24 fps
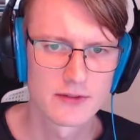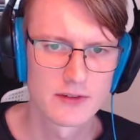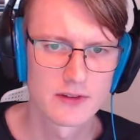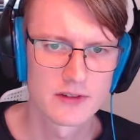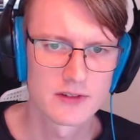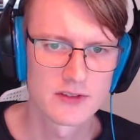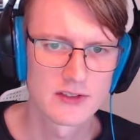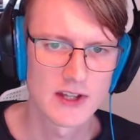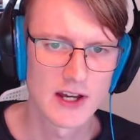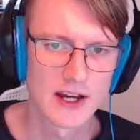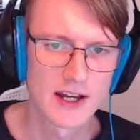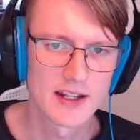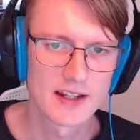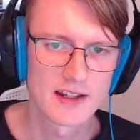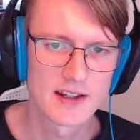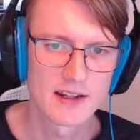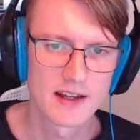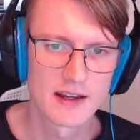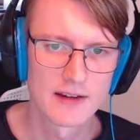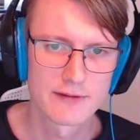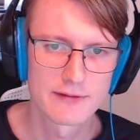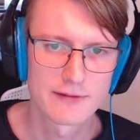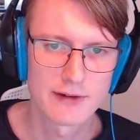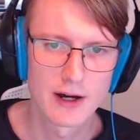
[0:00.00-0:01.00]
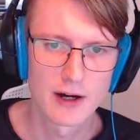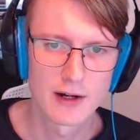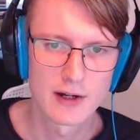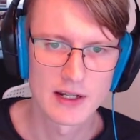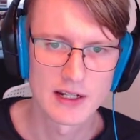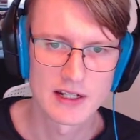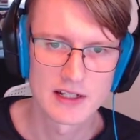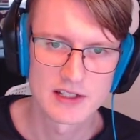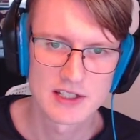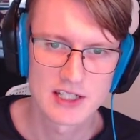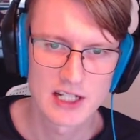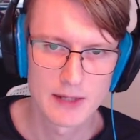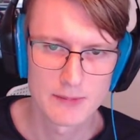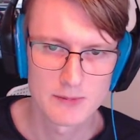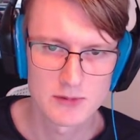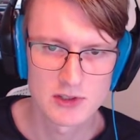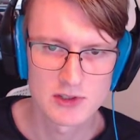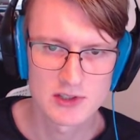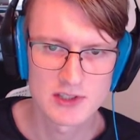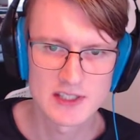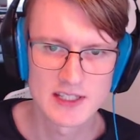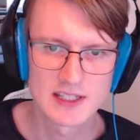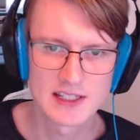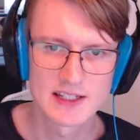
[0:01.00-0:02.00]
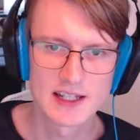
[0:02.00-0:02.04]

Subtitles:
Psych and Falcon and GEMS, you see